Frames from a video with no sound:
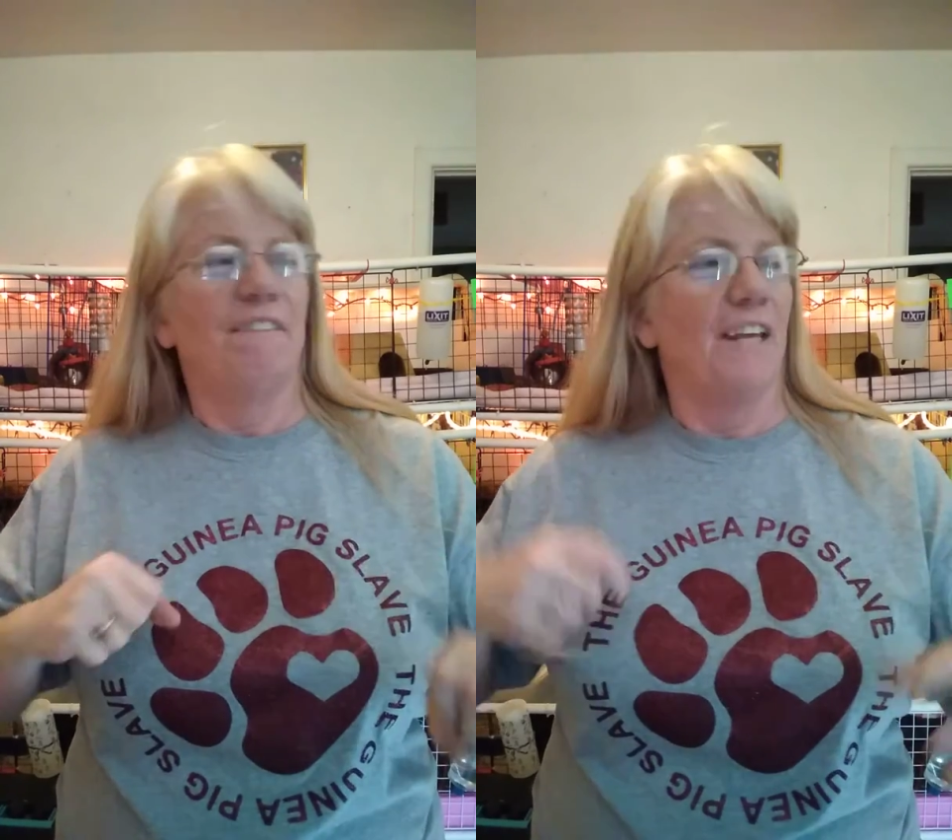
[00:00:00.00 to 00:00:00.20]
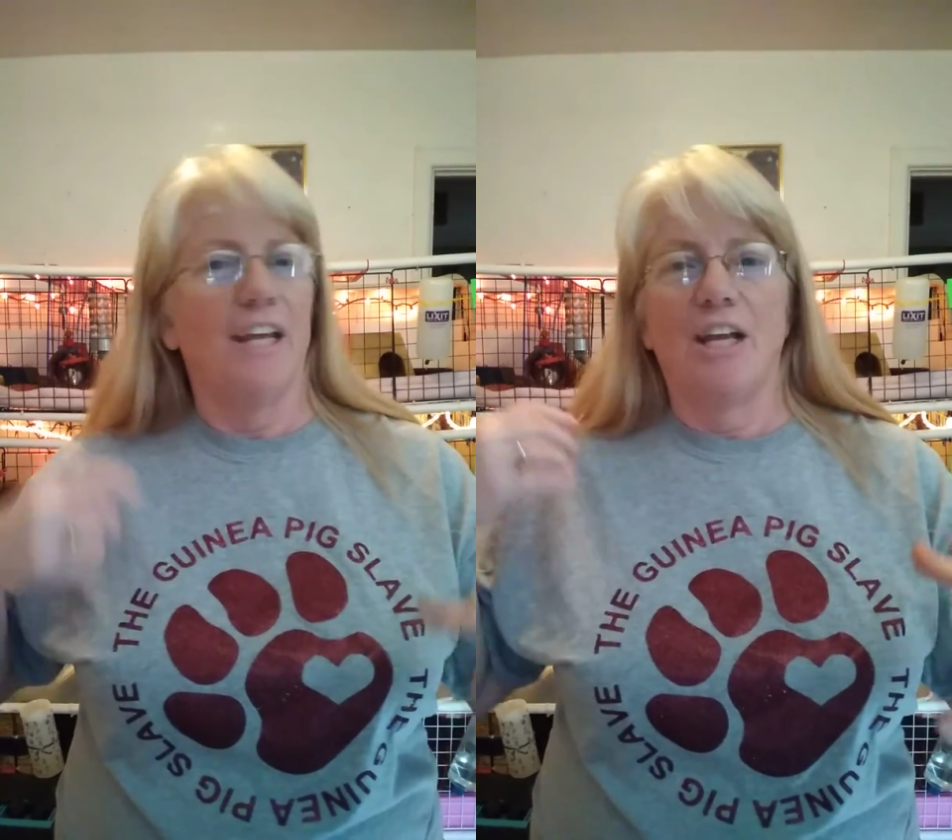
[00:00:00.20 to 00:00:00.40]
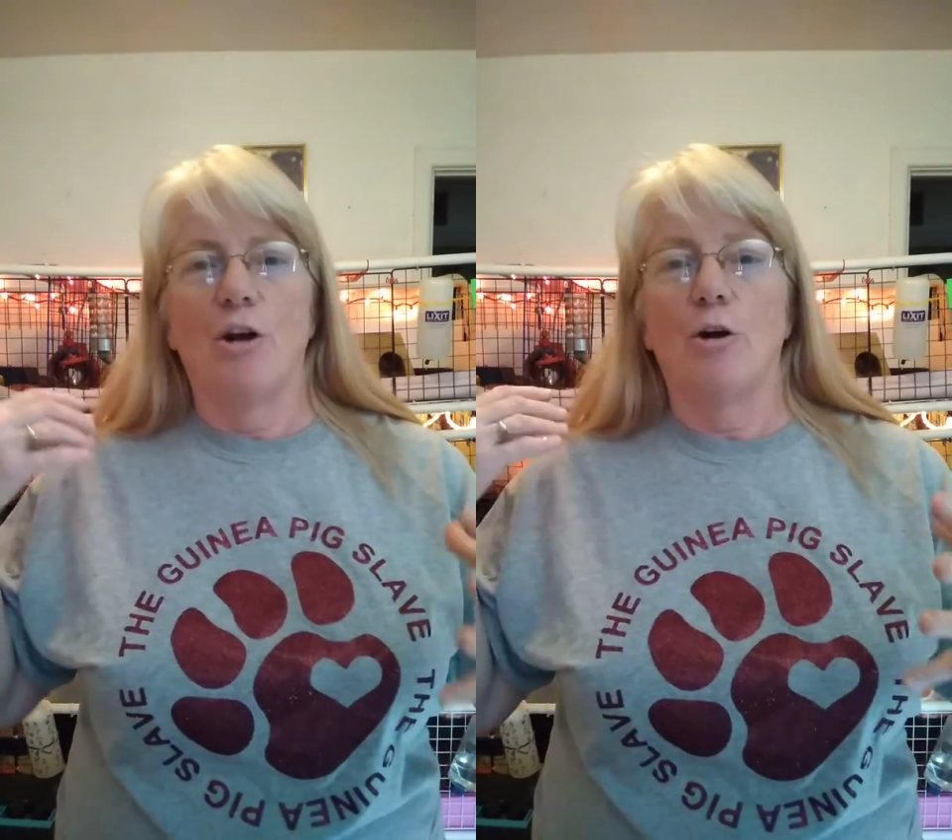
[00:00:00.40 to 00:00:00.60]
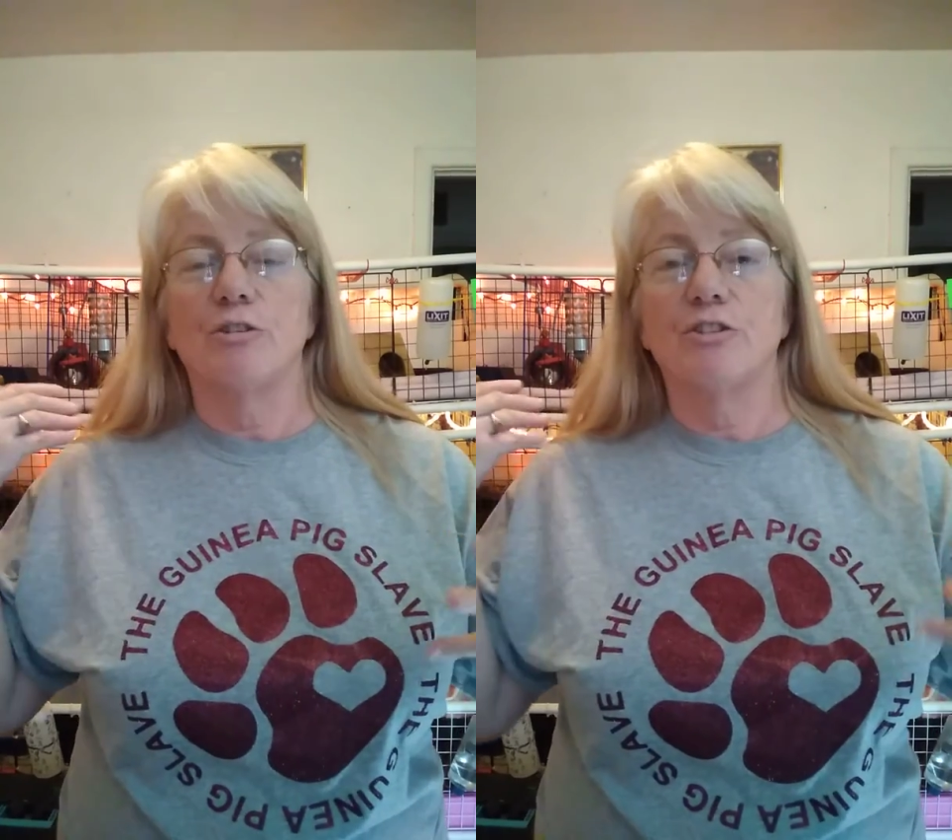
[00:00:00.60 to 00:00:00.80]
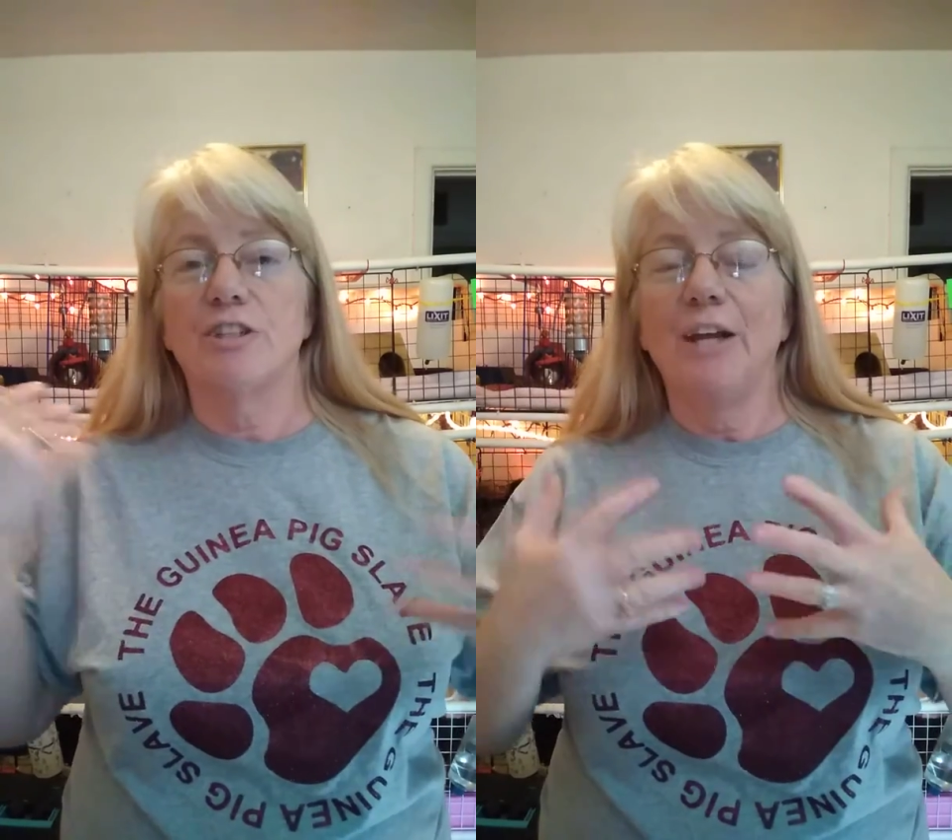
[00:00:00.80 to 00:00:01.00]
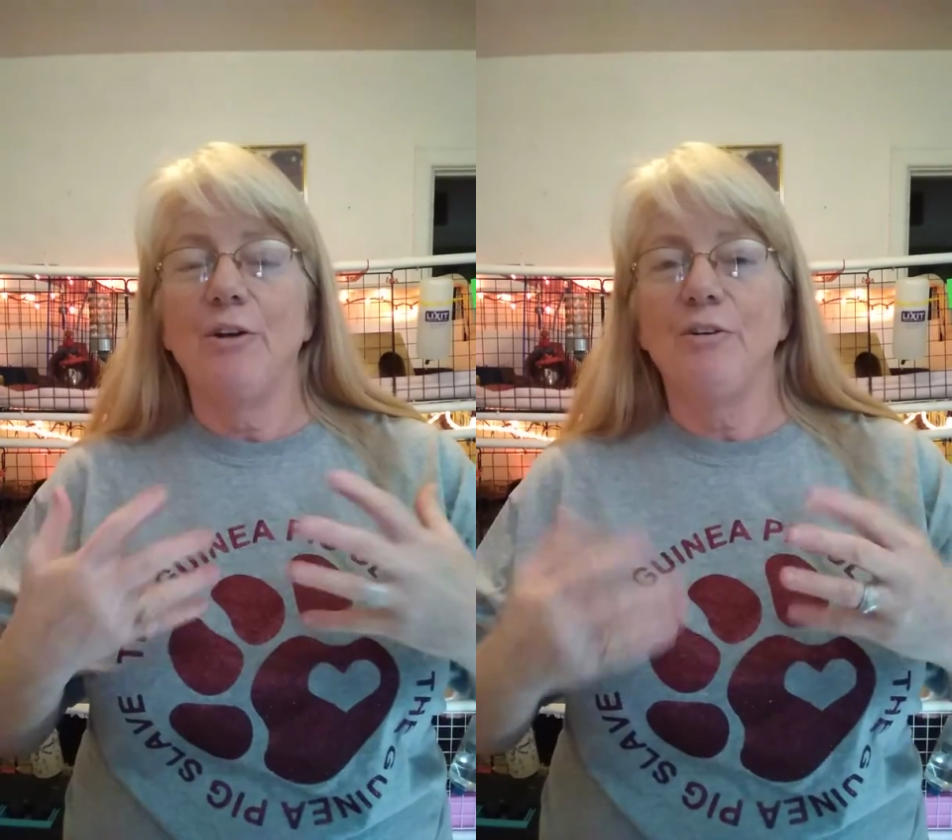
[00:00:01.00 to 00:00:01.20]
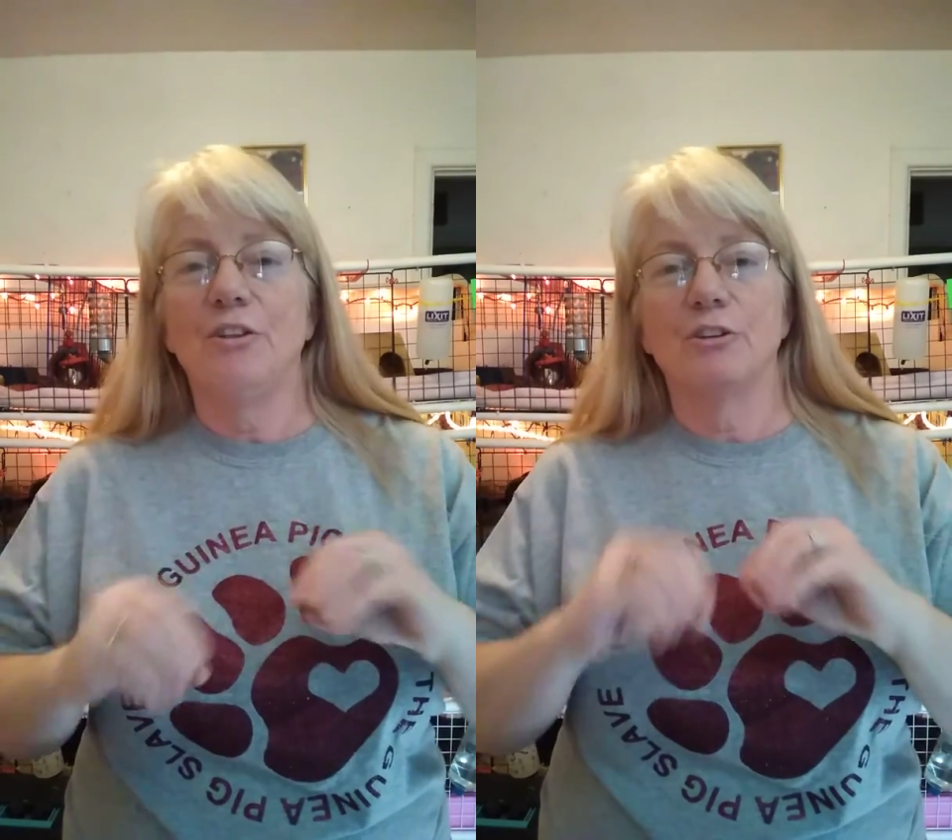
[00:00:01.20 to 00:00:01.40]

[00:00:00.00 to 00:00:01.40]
They are scared.